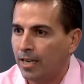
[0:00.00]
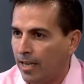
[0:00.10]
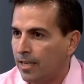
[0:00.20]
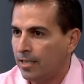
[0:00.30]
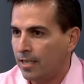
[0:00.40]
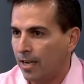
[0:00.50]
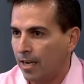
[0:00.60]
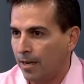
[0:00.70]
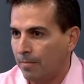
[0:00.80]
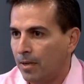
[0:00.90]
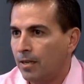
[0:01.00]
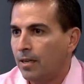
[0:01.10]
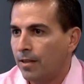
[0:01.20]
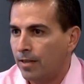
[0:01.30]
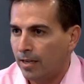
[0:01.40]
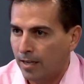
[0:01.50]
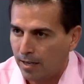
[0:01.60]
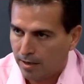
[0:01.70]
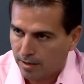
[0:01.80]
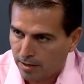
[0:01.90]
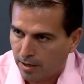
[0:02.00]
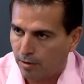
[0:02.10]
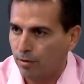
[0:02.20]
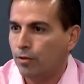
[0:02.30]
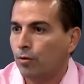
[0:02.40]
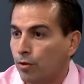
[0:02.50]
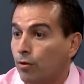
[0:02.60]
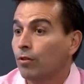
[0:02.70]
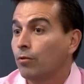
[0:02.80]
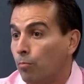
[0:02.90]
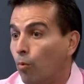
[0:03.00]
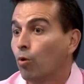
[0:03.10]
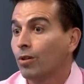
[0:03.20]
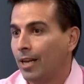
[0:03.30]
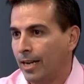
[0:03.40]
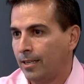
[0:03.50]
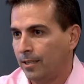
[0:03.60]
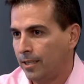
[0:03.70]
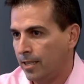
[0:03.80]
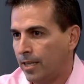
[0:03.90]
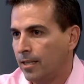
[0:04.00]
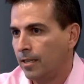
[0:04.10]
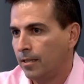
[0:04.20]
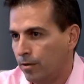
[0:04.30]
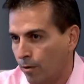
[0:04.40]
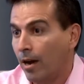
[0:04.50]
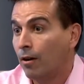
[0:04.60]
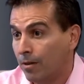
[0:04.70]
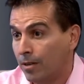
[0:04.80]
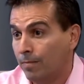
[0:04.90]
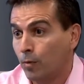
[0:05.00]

ahead of time, then, you know, you're more likely to get your outcome